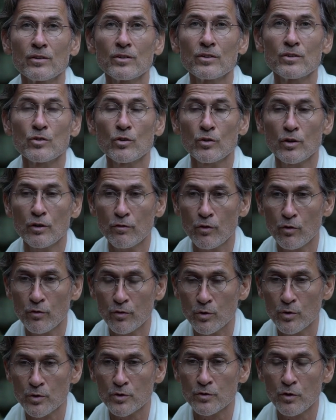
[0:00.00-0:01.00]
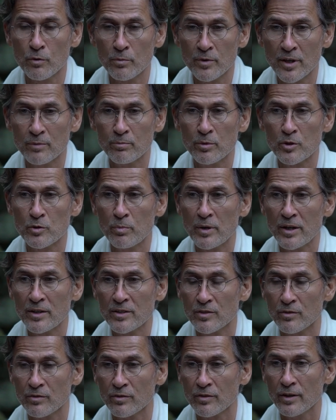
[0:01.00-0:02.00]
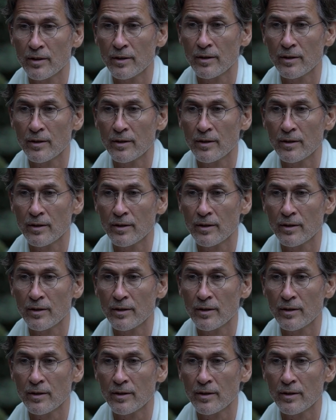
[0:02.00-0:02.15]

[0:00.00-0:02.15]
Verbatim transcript: So, of course, from that perspective,